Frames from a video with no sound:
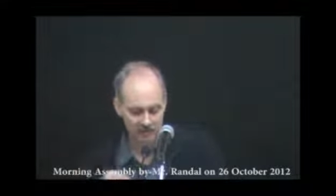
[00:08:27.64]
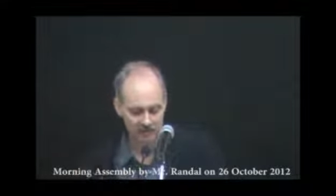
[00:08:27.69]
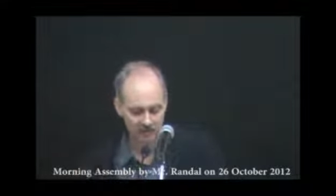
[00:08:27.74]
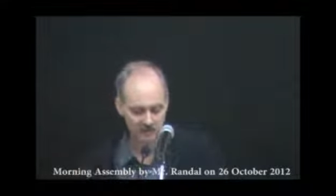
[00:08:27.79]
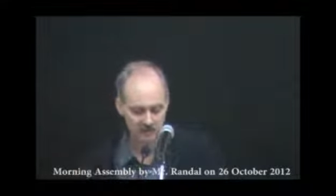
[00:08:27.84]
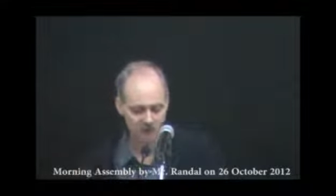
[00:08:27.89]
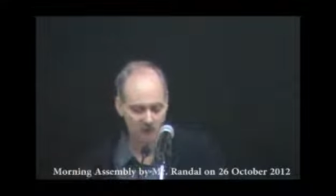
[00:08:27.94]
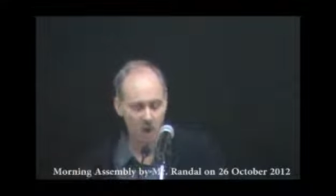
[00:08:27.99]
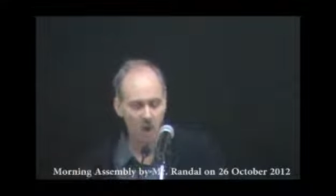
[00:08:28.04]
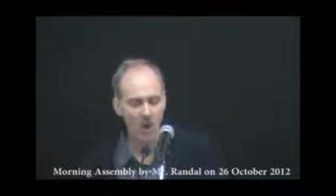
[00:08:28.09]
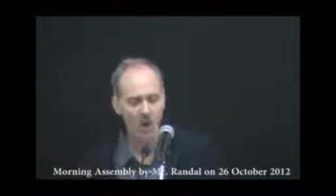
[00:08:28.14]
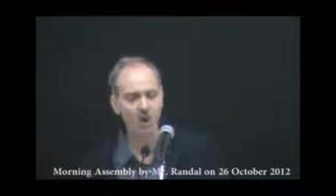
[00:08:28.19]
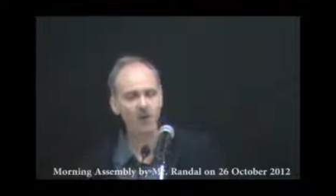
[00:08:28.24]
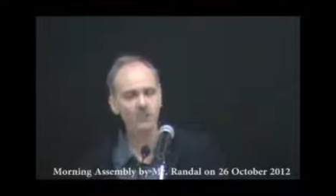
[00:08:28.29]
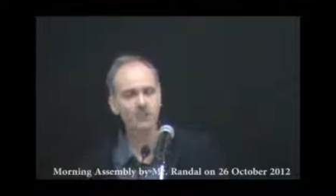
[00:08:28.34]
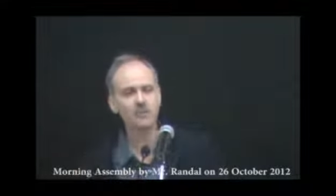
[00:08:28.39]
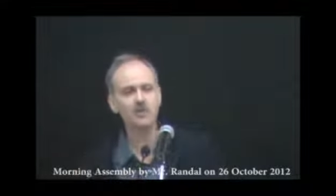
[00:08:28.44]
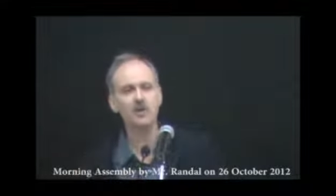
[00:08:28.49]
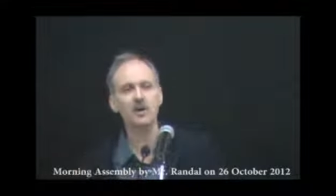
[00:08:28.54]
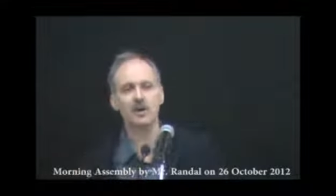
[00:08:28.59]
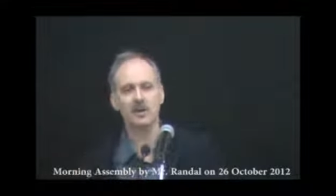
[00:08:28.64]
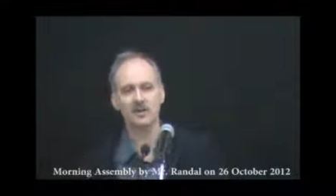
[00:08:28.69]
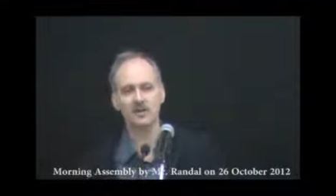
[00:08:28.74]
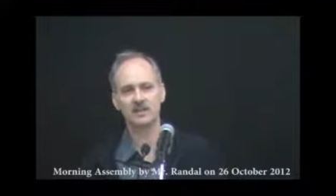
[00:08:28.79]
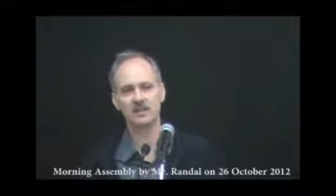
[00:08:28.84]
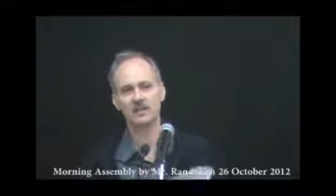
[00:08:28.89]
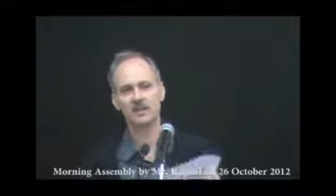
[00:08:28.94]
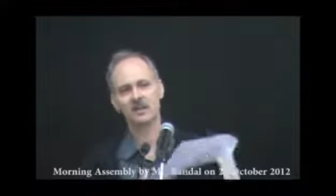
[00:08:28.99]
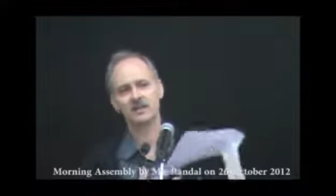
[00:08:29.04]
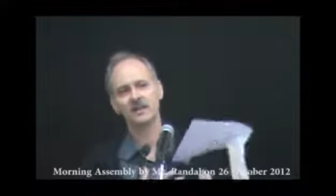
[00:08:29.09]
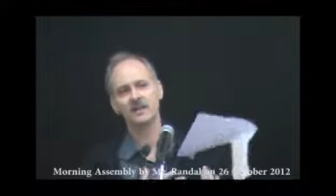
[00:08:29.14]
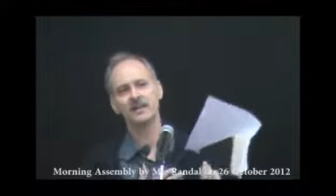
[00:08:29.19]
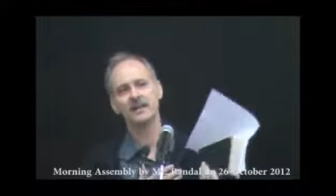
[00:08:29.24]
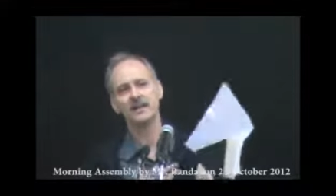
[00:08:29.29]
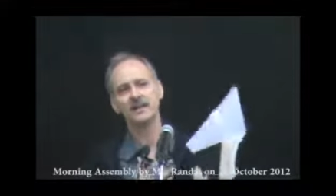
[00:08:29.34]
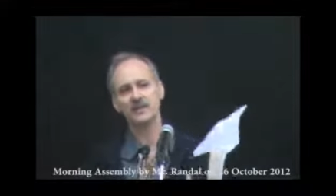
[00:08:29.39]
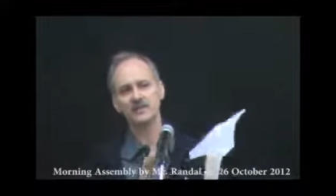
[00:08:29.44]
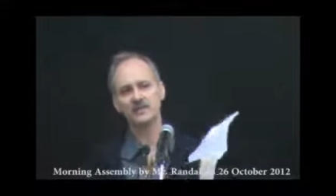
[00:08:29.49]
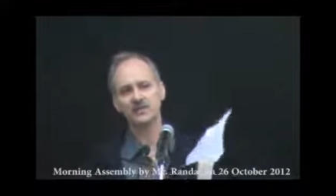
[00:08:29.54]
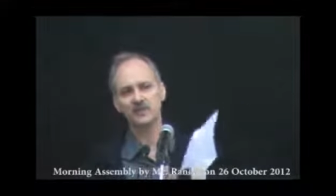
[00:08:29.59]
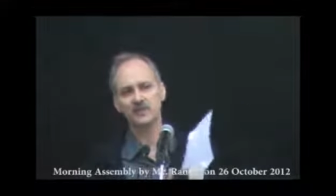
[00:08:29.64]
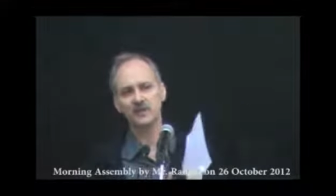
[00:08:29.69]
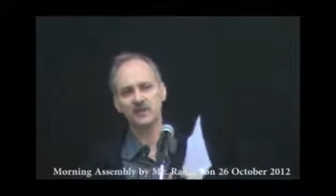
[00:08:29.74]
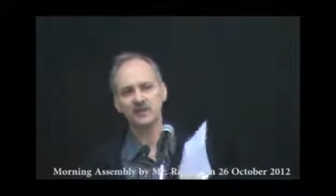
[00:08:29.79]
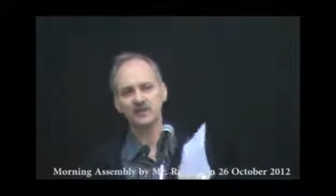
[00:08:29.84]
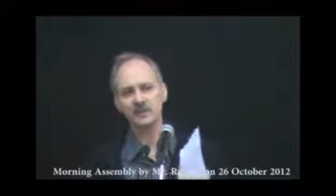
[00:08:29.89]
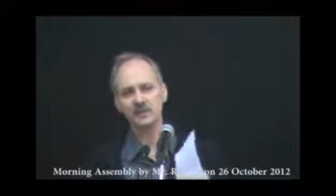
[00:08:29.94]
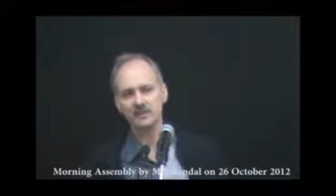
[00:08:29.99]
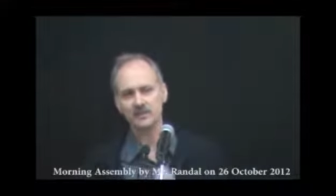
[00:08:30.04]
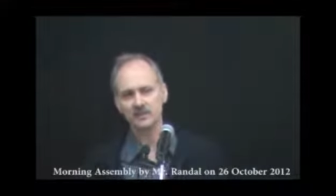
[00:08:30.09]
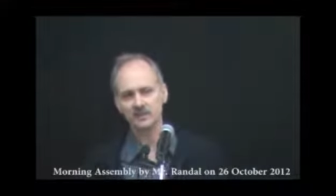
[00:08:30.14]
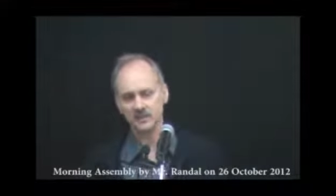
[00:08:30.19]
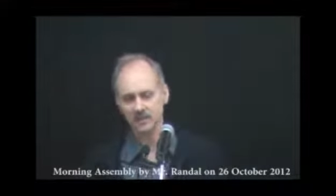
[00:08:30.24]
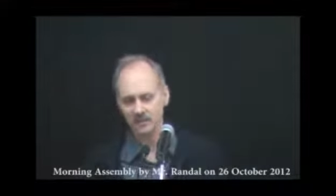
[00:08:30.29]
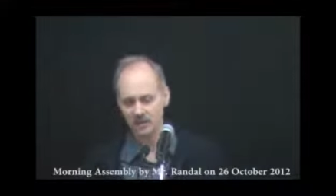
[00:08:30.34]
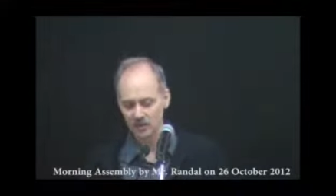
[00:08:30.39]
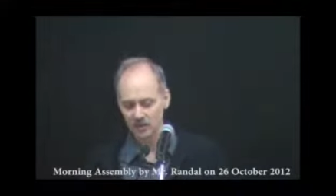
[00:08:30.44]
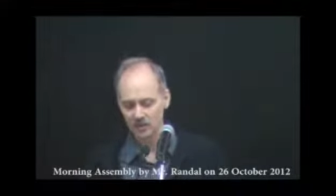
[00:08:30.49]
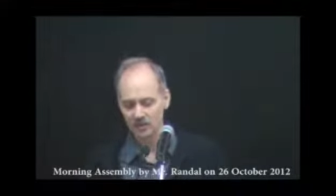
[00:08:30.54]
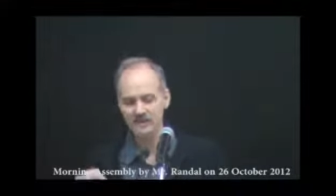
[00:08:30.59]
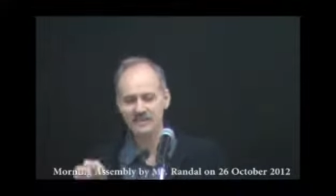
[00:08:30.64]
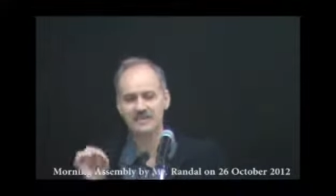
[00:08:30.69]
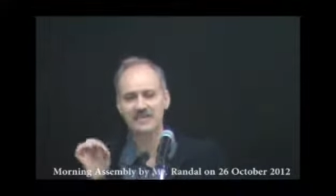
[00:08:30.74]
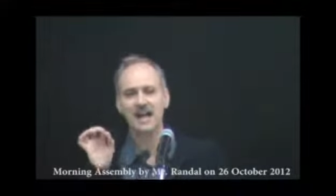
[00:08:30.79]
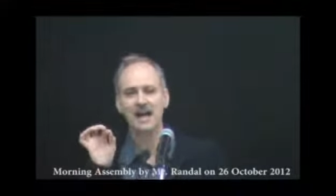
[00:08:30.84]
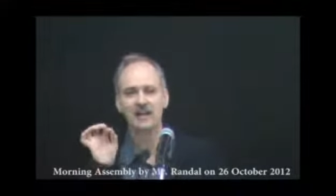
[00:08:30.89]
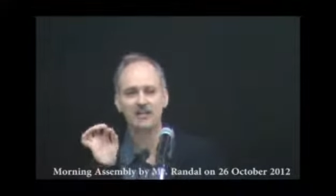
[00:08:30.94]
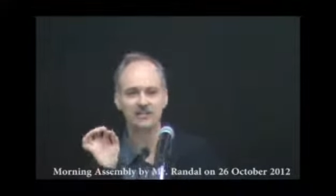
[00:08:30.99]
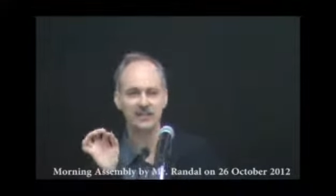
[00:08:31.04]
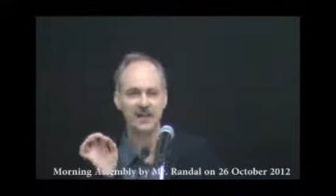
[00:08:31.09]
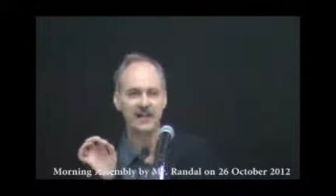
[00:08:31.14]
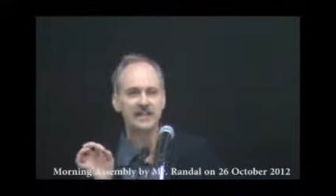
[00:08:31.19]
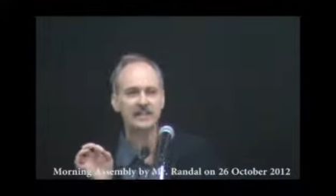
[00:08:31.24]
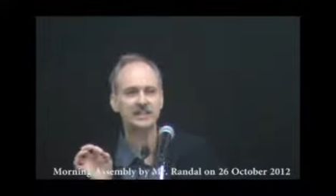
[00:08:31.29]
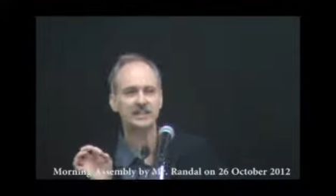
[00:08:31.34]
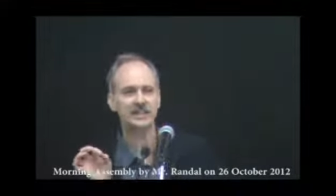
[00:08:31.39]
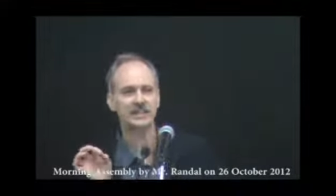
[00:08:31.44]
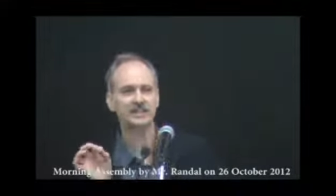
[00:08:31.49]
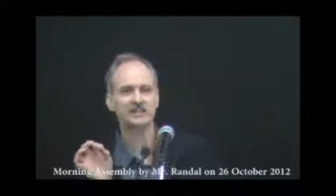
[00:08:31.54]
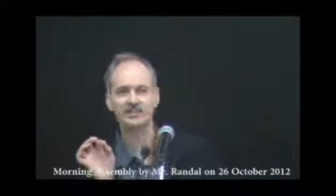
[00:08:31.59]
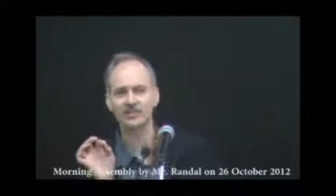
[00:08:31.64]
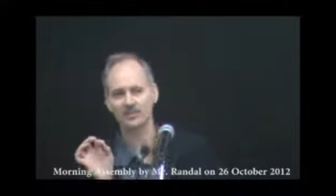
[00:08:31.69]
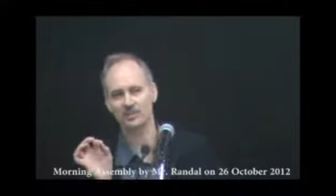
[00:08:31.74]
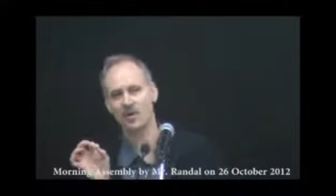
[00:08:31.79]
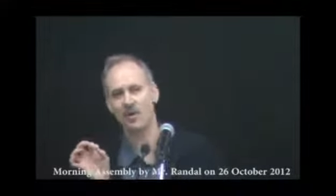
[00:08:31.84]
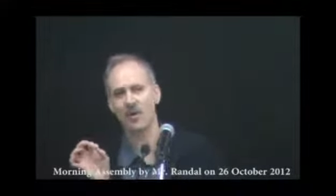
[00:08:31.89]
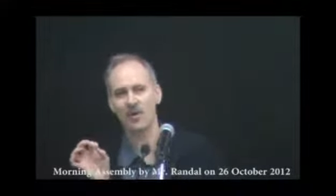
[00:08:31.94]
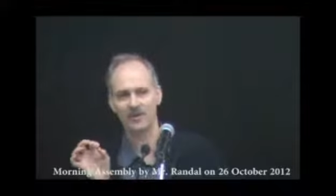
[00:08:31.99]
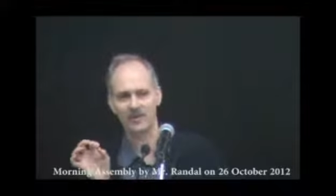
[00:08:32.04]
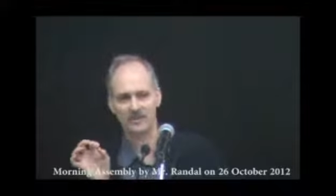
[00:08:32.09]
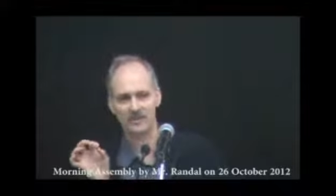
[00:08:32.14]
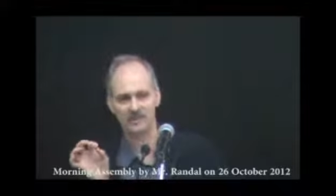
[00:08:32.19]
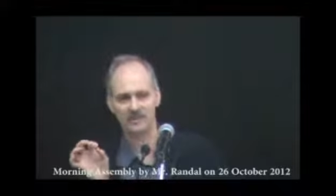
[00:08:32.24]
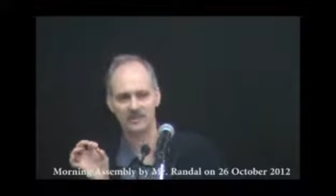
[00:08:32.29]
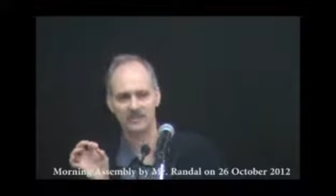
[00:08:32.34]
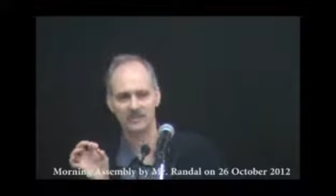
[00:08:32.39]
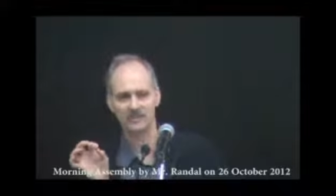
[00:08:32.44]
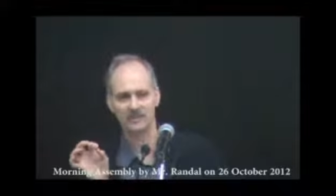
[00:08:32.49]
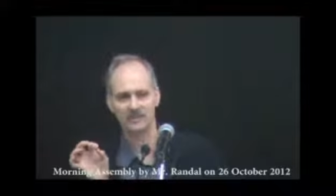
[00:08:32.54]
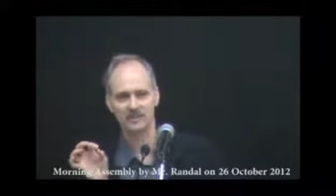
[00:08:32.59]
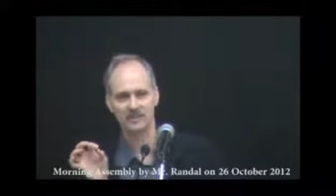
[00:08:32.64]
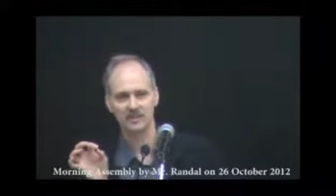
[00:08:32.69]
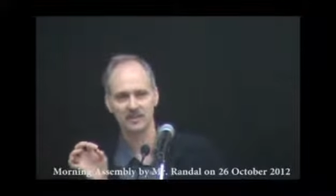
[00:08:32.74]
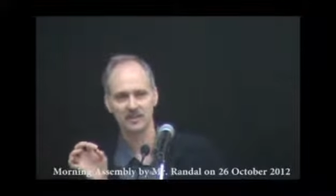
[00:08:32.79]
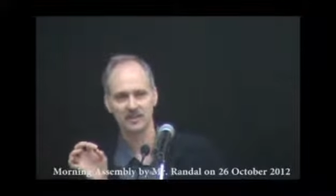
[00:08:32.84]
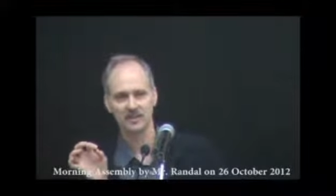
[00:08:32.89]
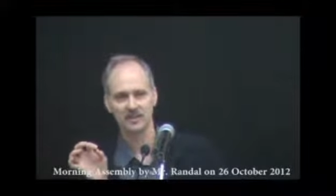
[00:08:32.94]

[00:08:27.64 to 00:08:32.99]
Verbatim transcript: this whole book is filled with salvation stories.